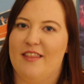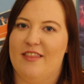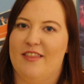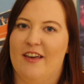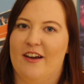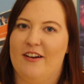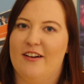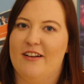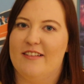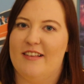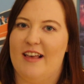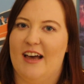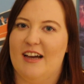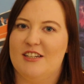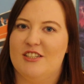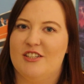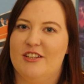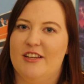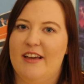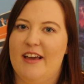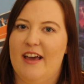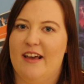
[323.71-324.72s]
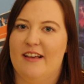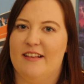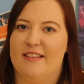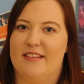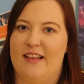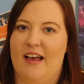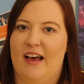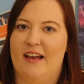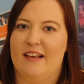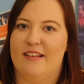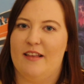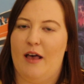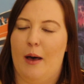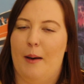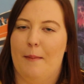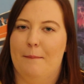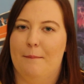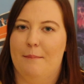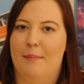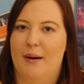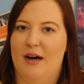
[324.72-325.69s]
there is actually a size
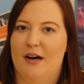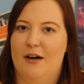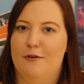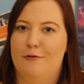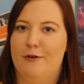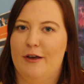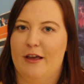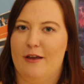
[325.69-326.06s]
above